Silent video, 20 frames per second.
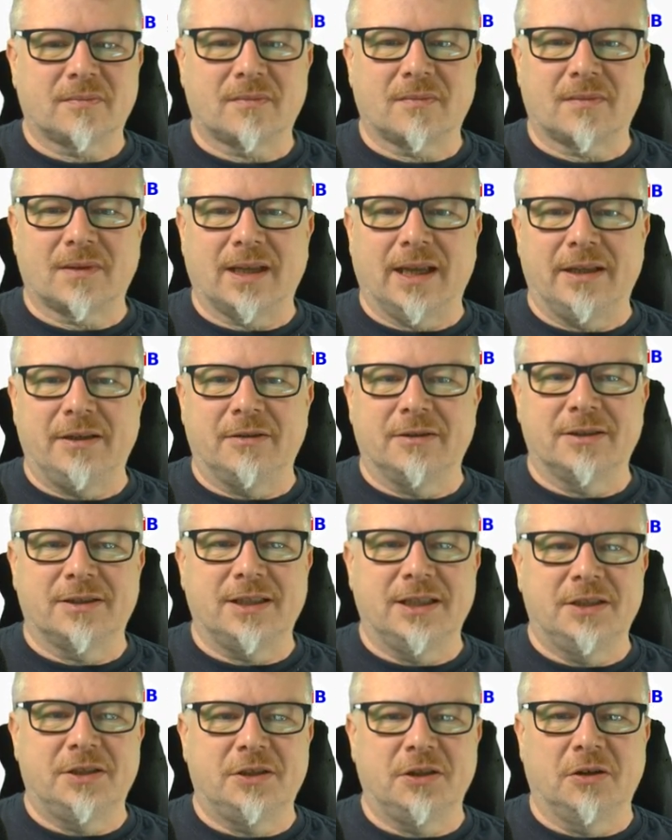And you can
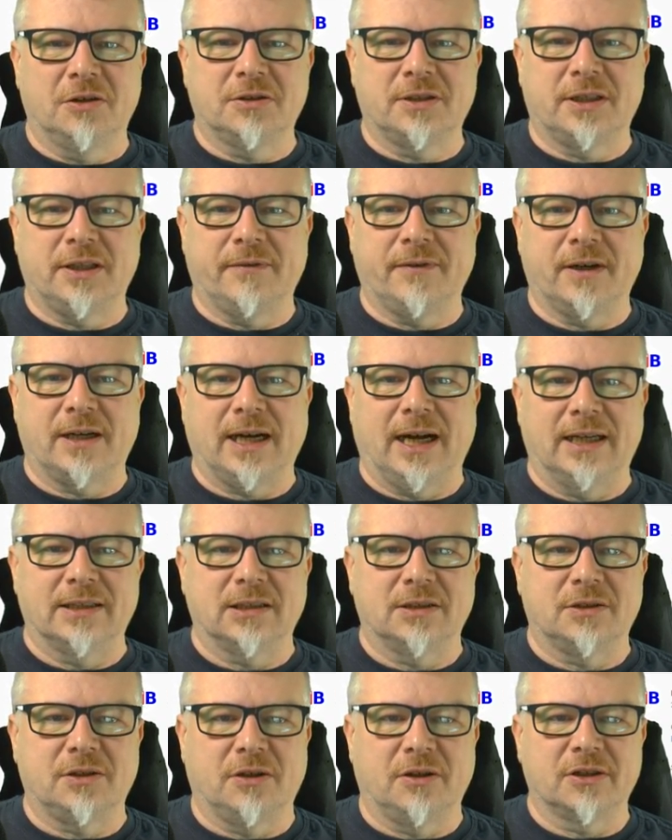see he shows the different cars
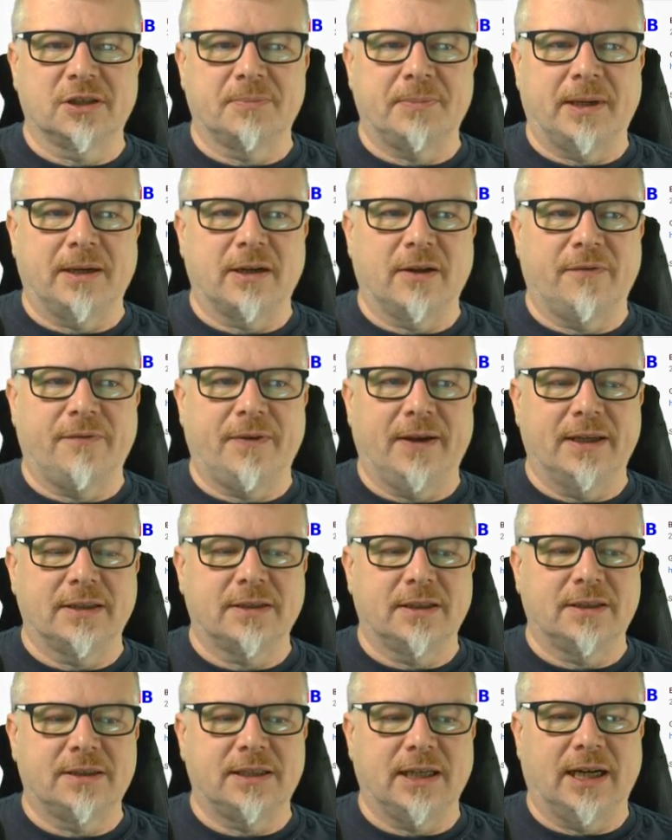and talks about how fast
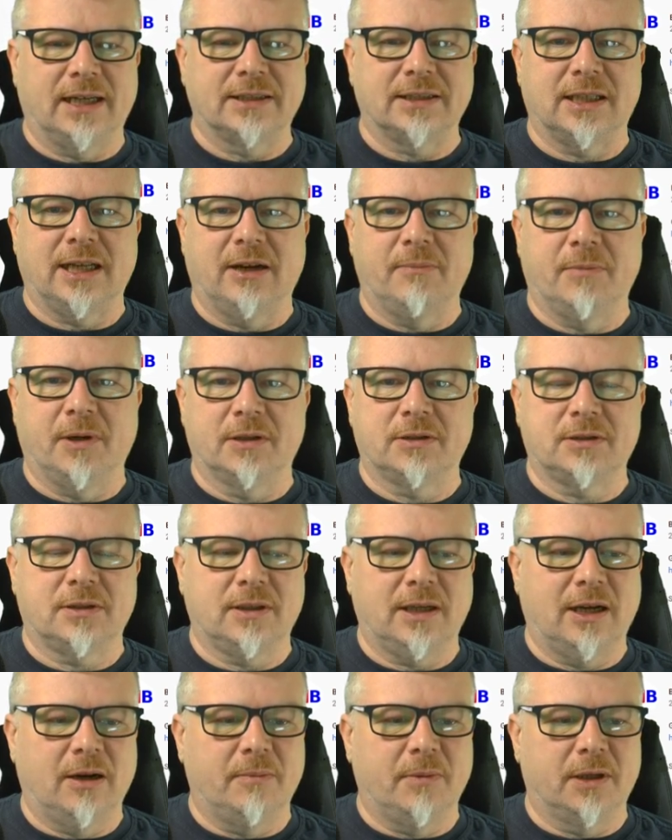they charge and how
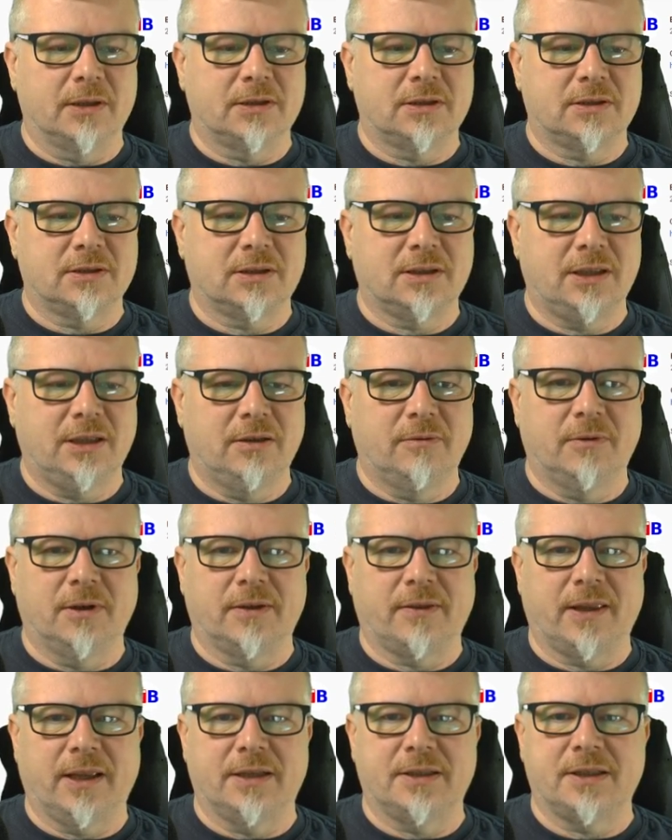much
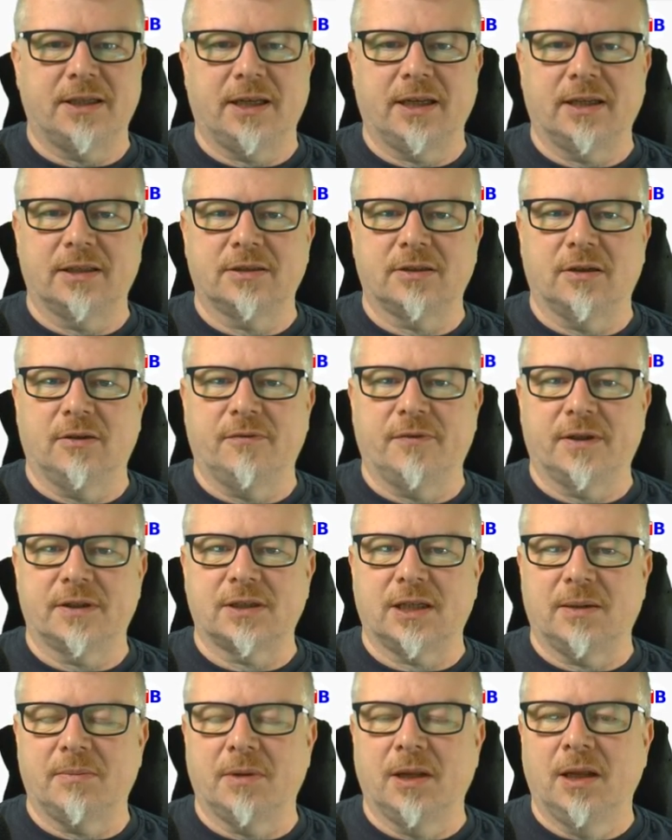kilowatt they're taking. So, for
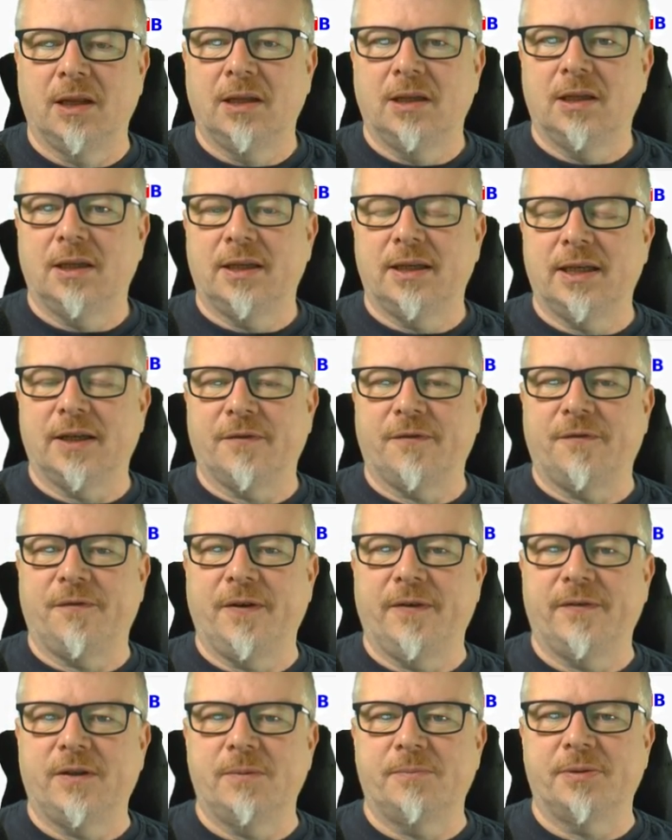example, here
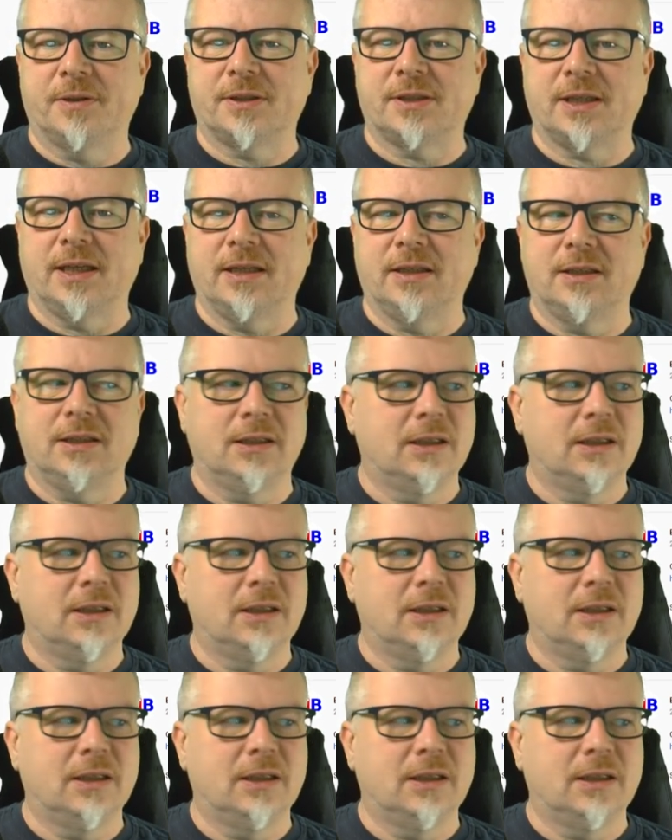50%.